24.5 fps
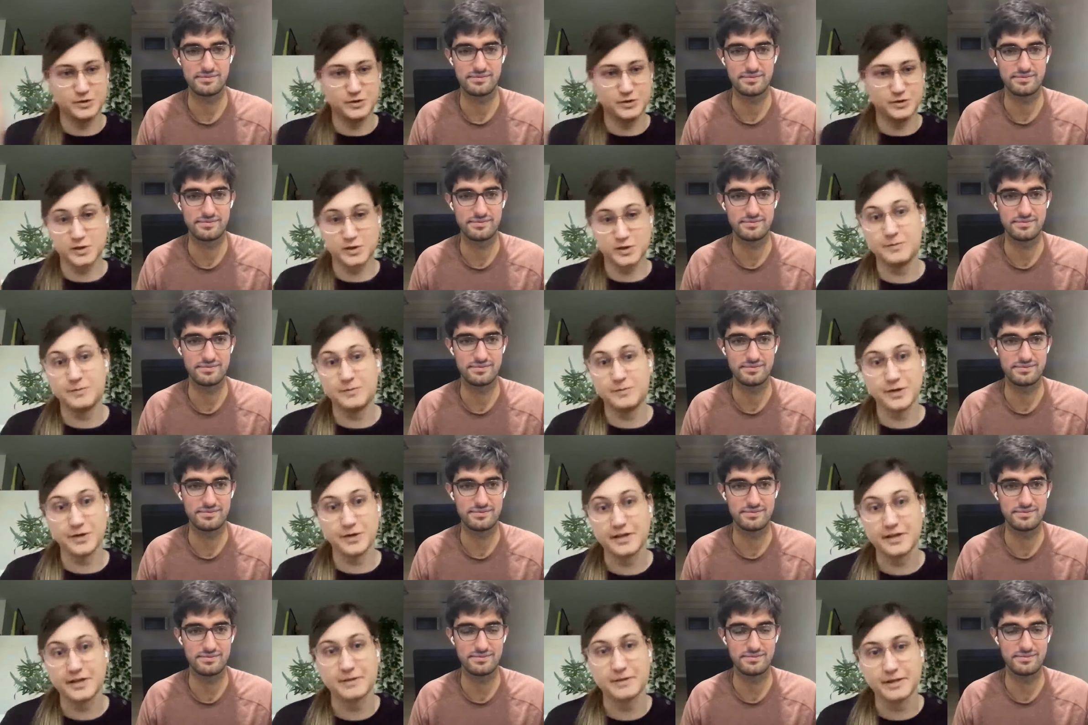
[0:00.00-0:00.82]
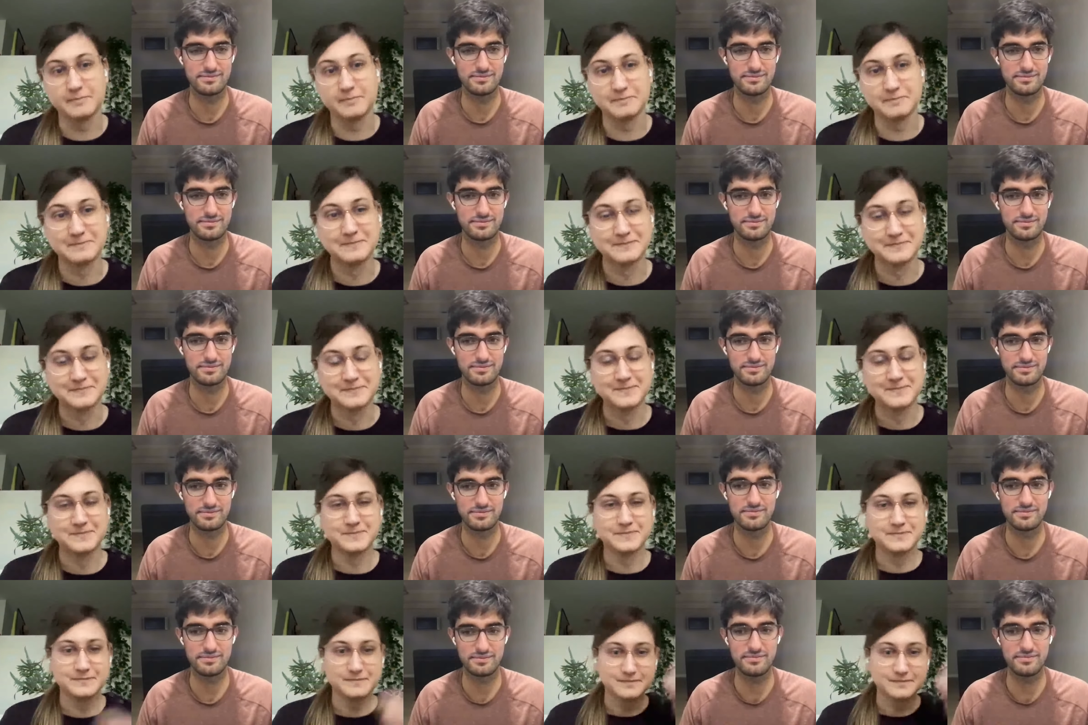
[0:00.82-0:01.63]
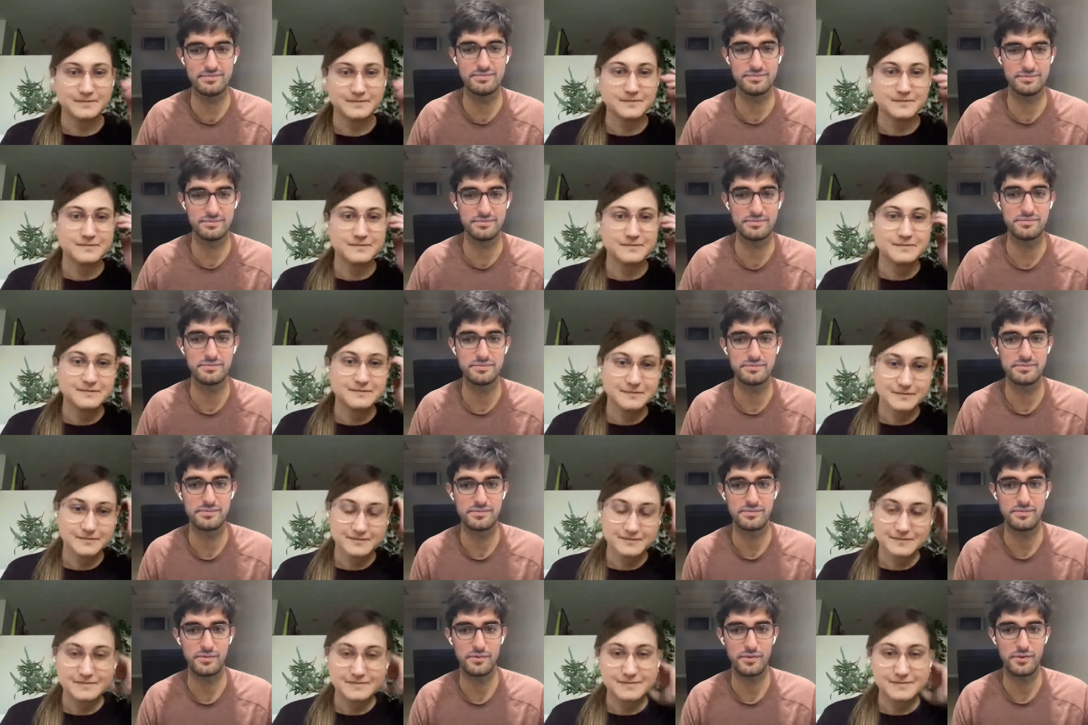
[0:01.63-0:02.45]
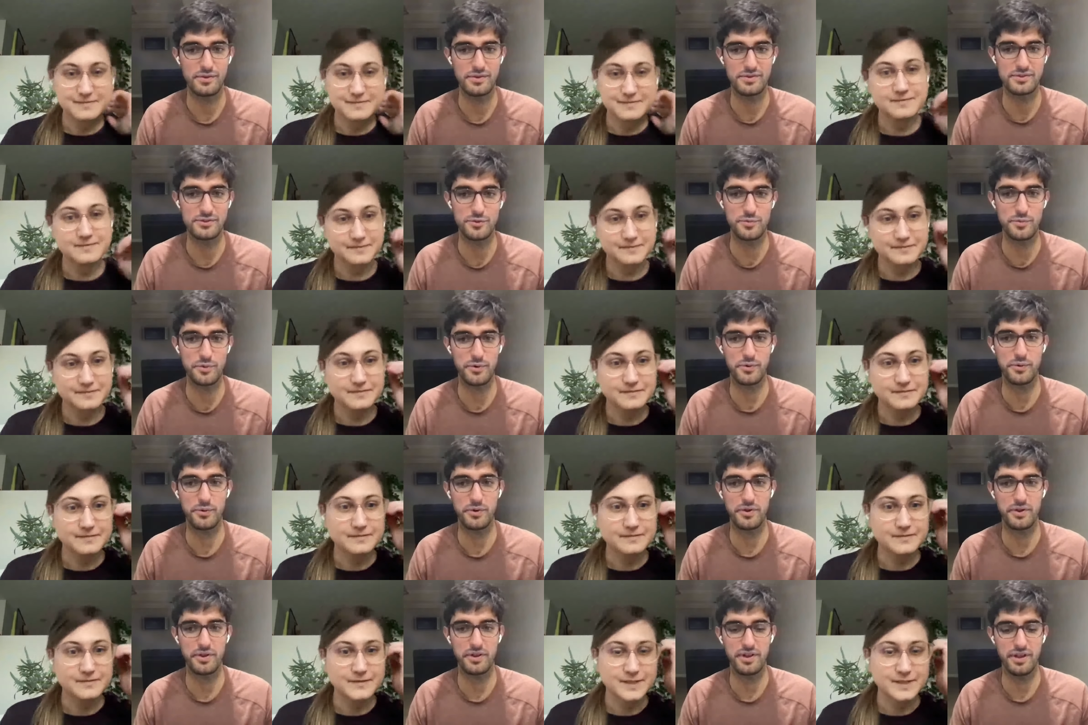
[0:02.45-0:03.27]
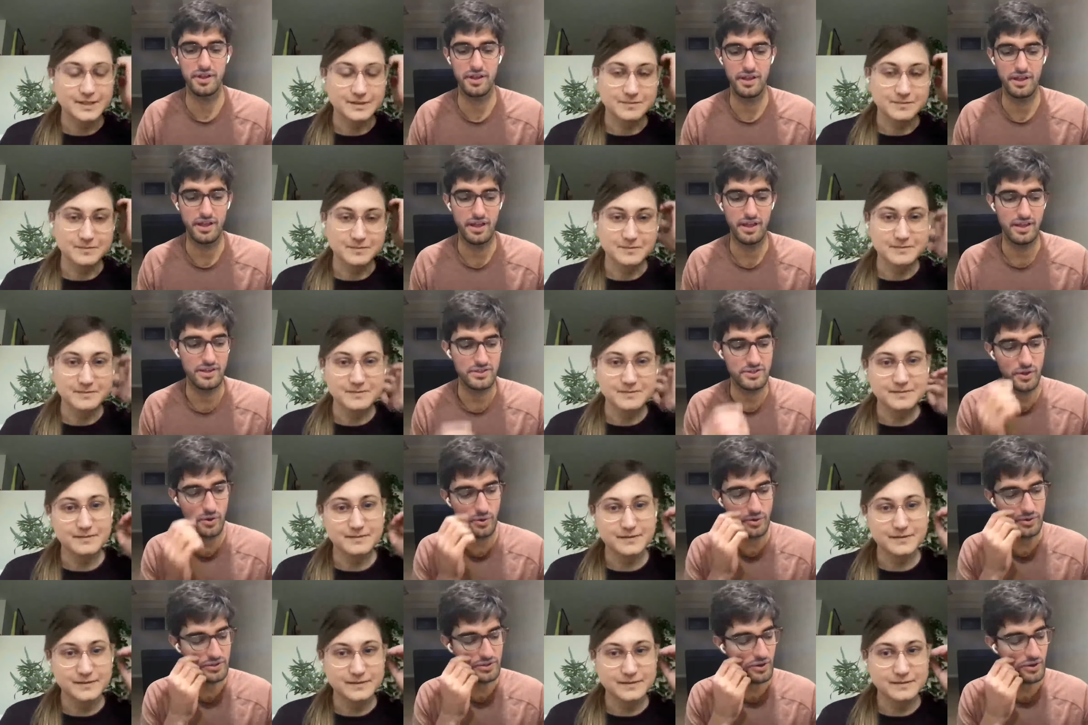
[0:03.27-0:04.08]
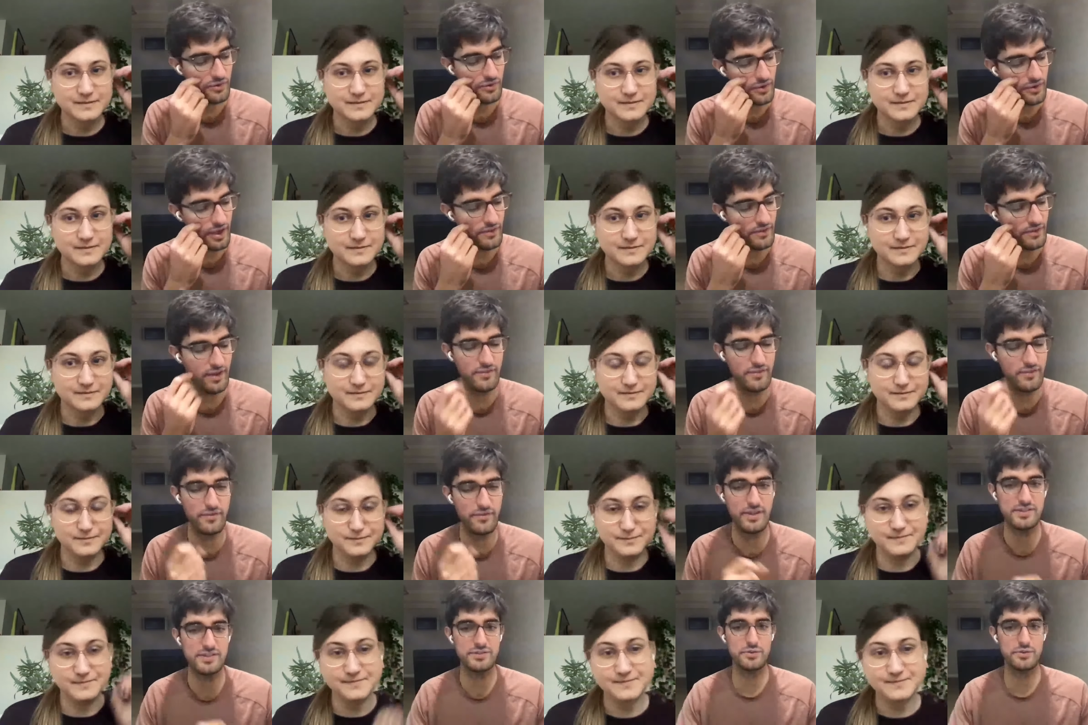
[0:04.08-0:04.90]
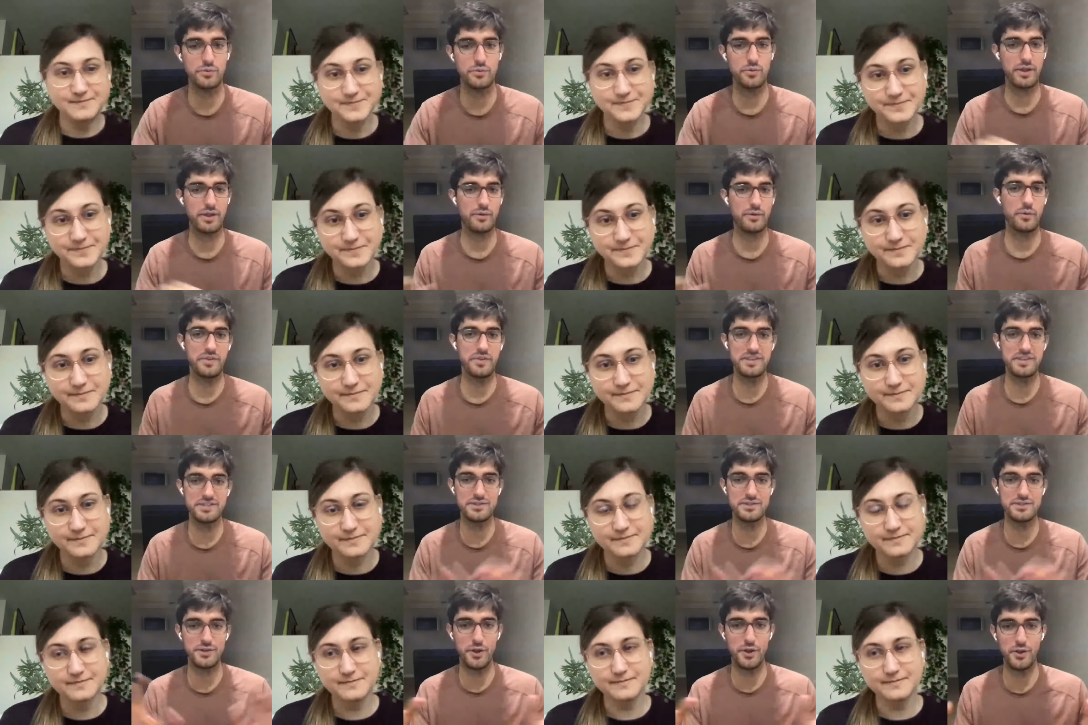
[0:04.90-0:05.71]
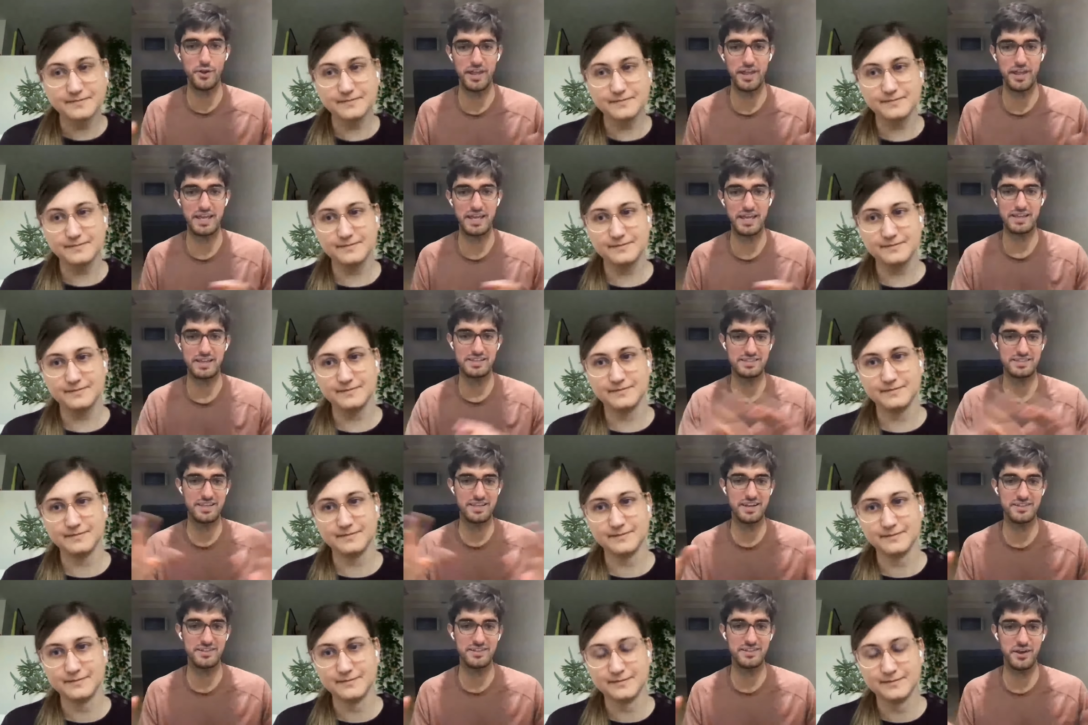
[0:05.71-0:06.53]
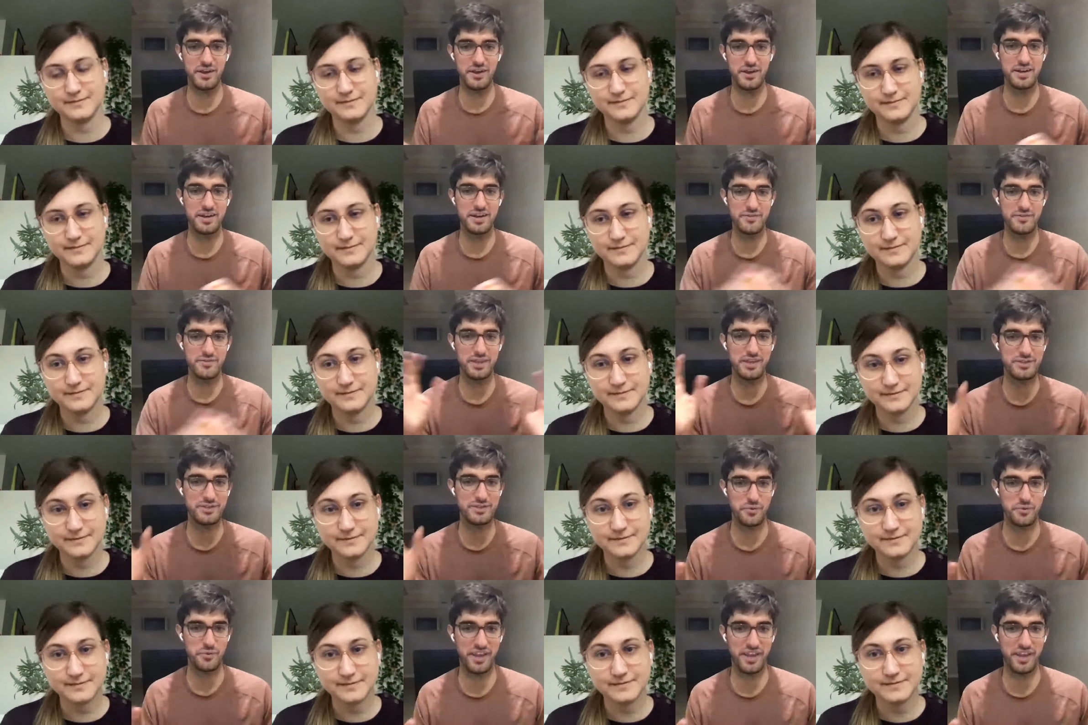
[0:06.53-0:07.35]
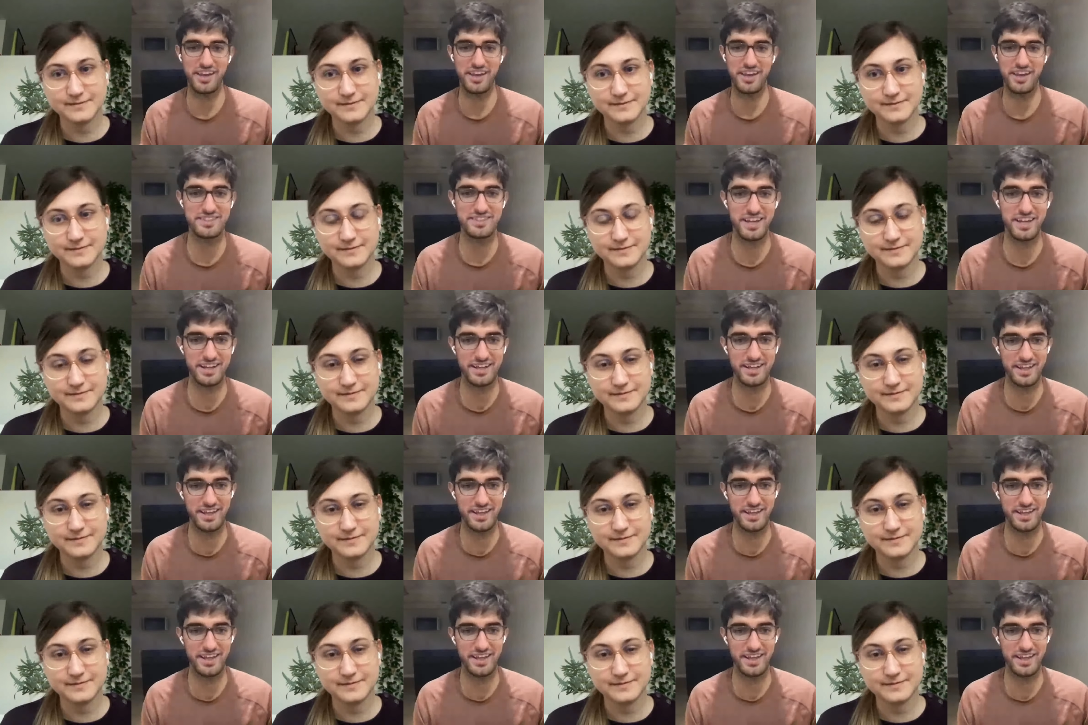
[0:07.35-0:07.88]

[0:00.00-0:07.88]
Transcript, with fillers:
Speaker 1: open source community. Yeah.
Speaker 2: Mm-hmm. Super cool. So so if, if, if this like when this is all like said and done and everything is working